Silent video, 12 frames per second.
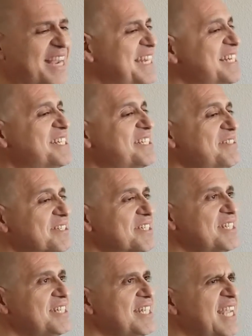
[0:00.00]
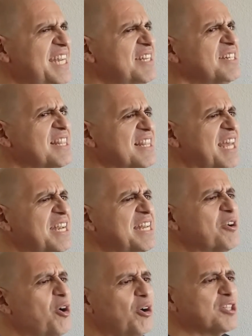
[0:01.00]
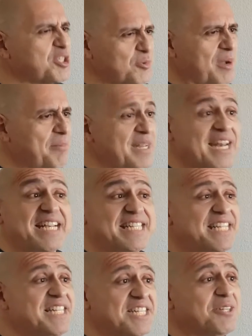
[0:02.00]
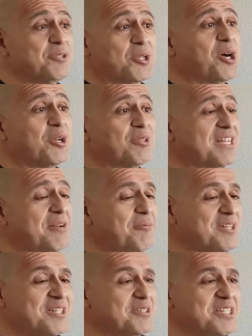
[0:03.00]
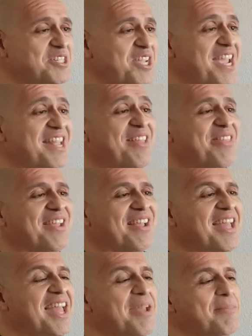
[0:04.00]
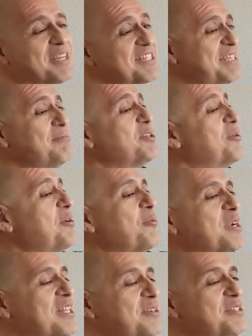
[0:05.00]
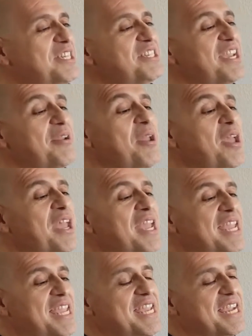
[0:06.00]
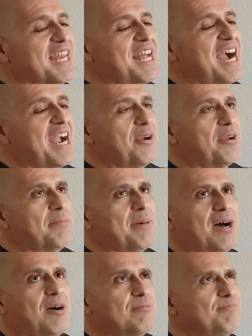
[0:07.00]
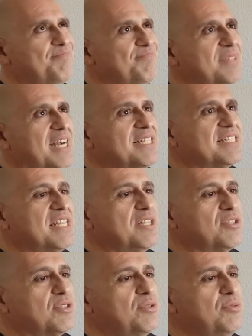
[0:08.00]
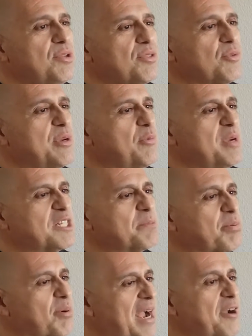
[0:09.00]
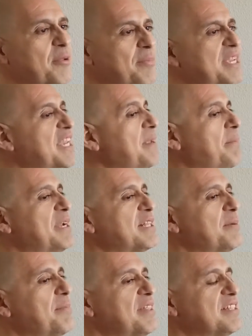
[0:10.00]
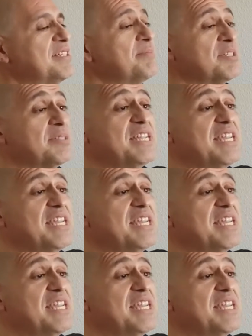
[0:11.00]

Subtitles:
I didn't call Swampy, and I didn't tell Donald. I didn't want to tell DJ anything because he was already working there. DJ, he got hired about, I'd say 2 to 3 weeks prior to me getting picked up by The Simpsons.